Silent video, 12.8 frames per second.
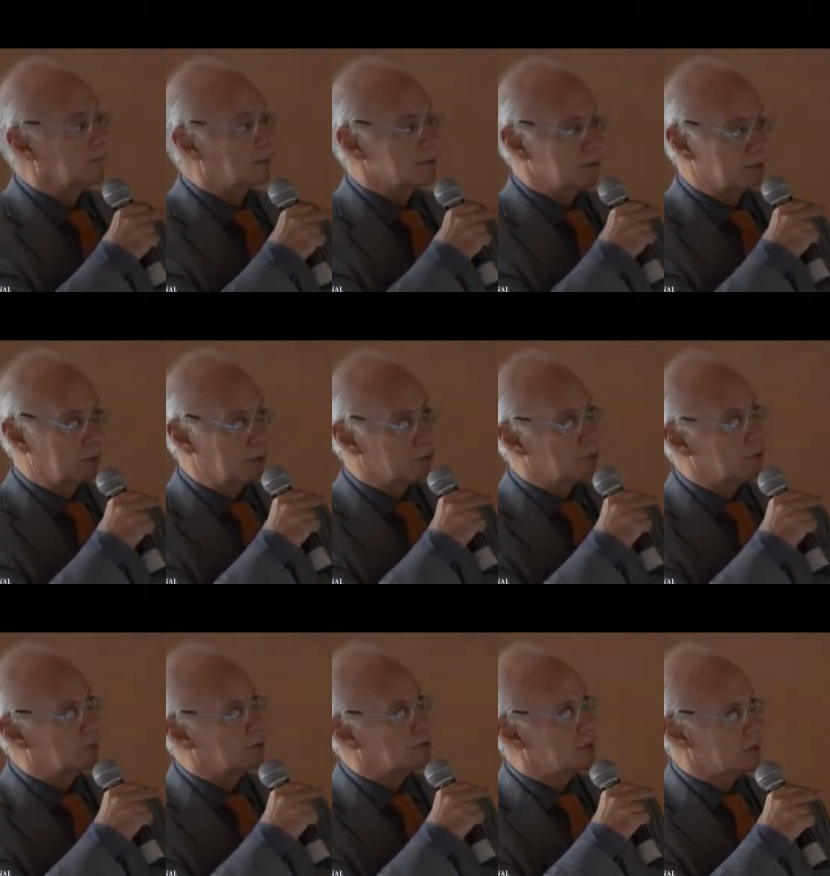presentation
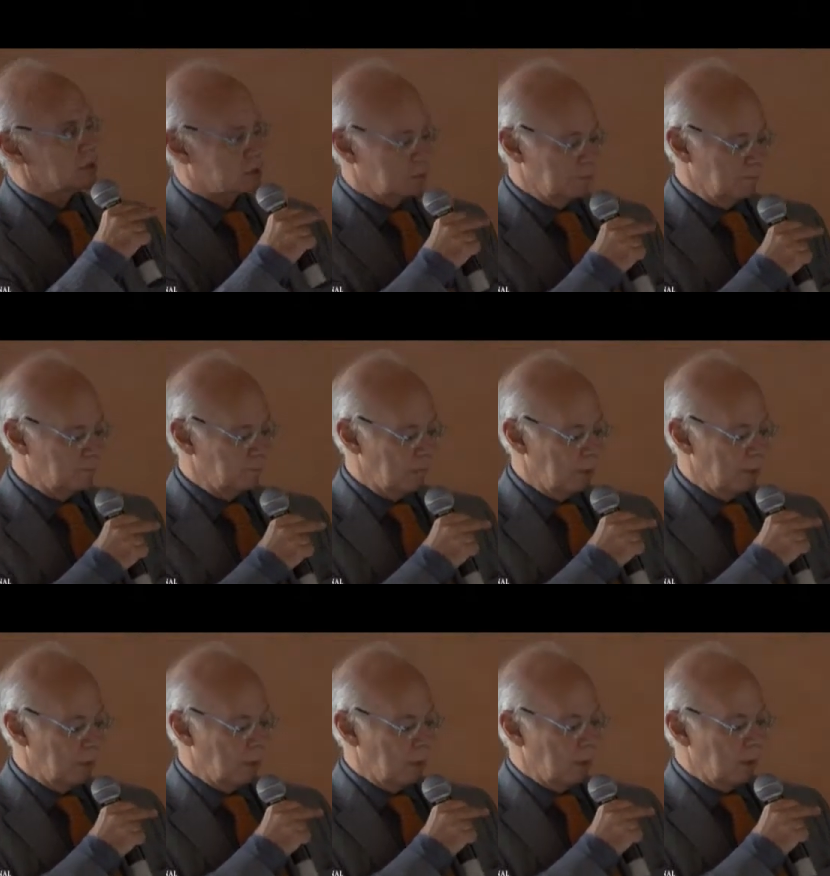in the session
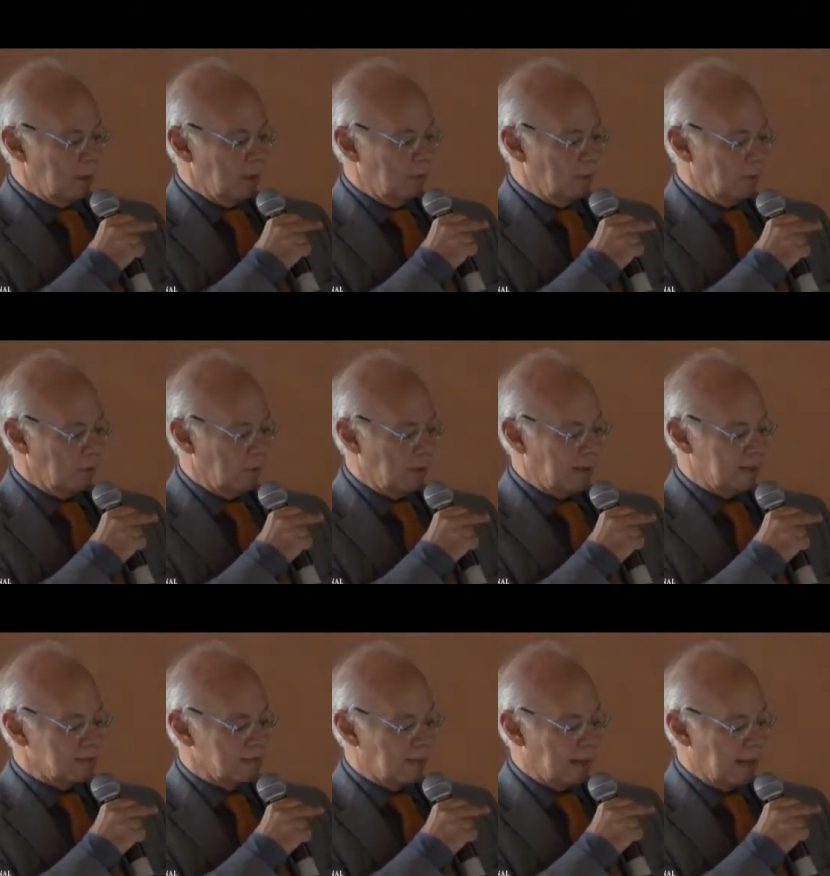
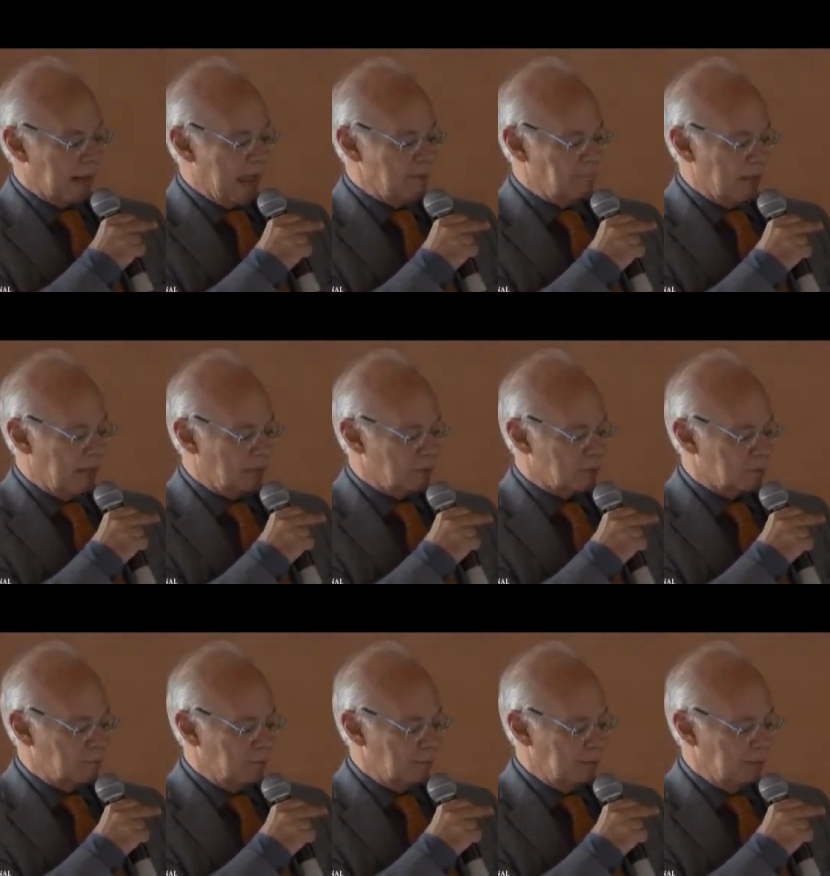regards an, an M H
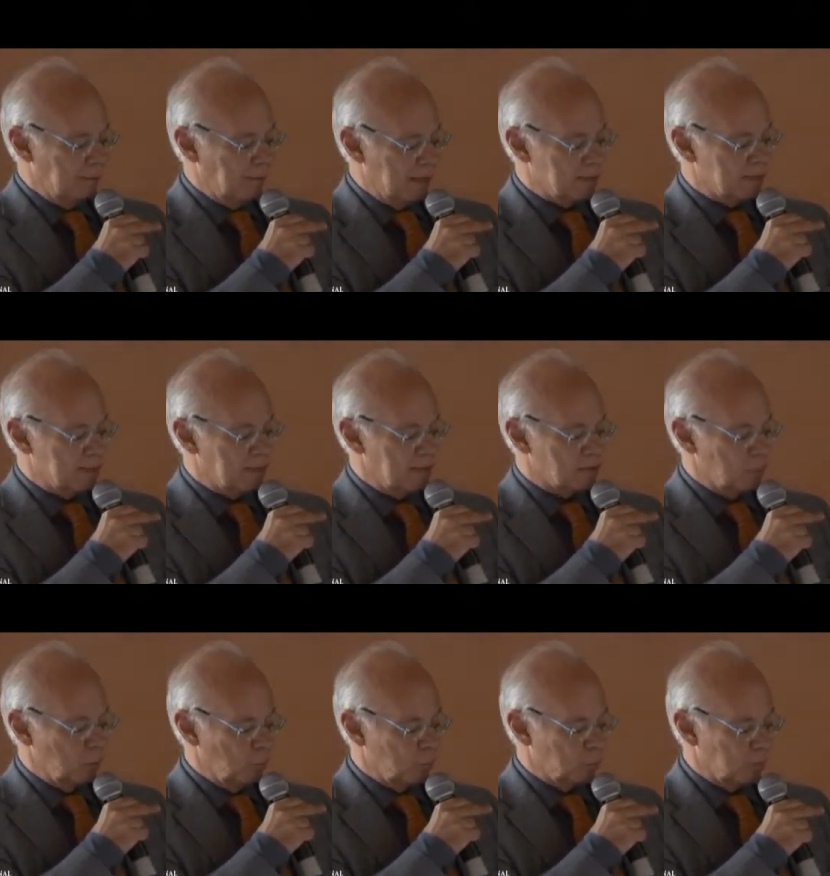P-based
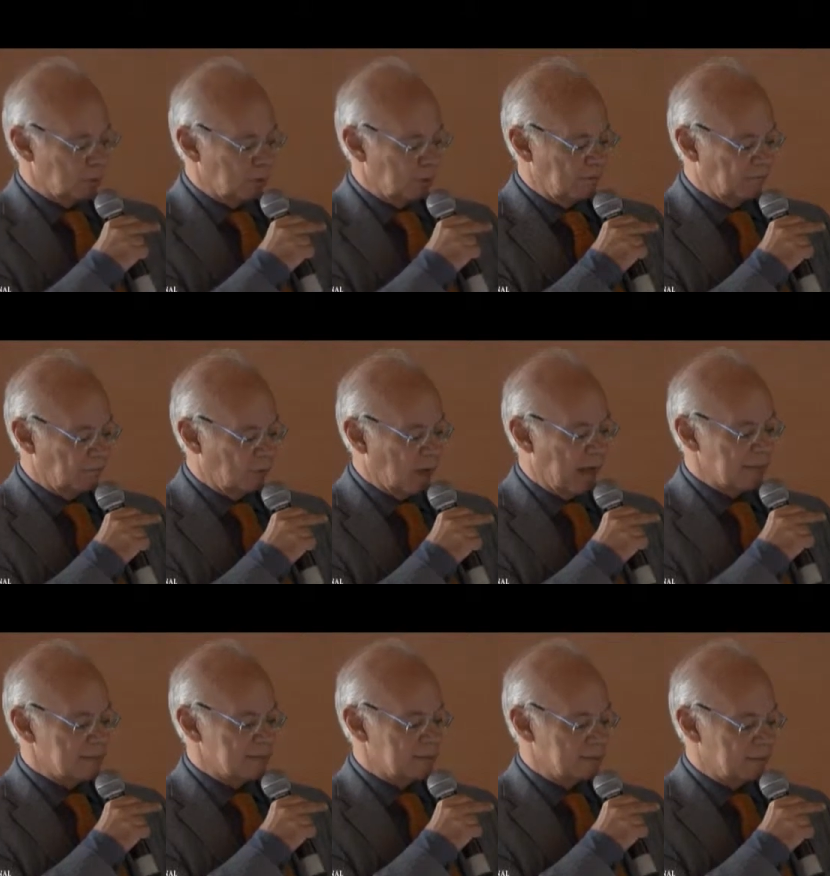solution for
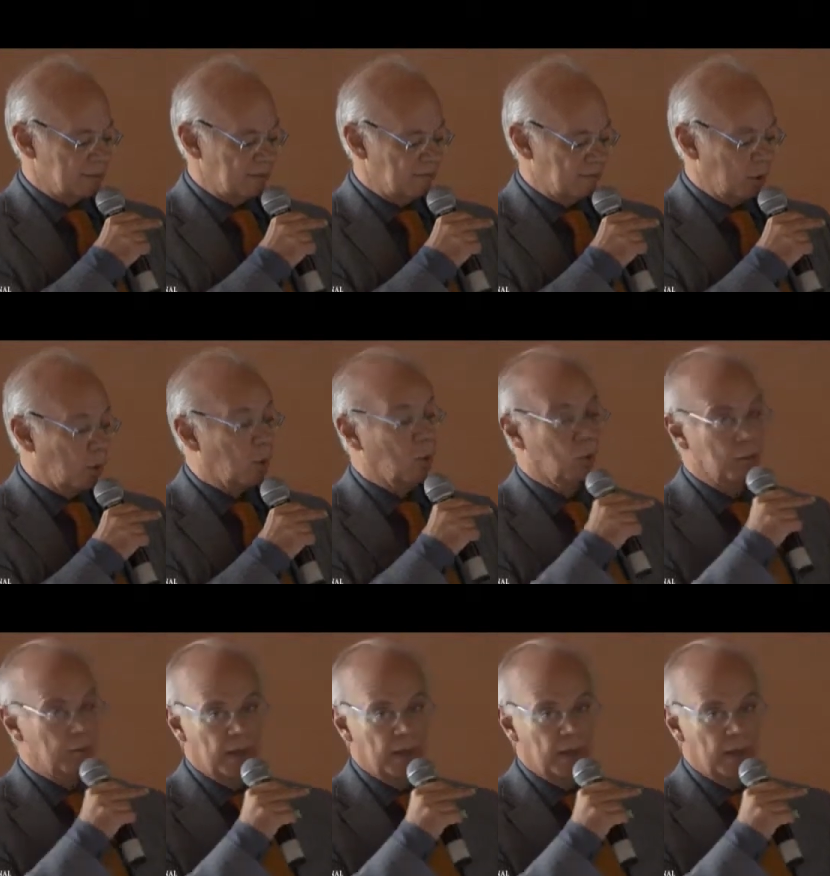assistive home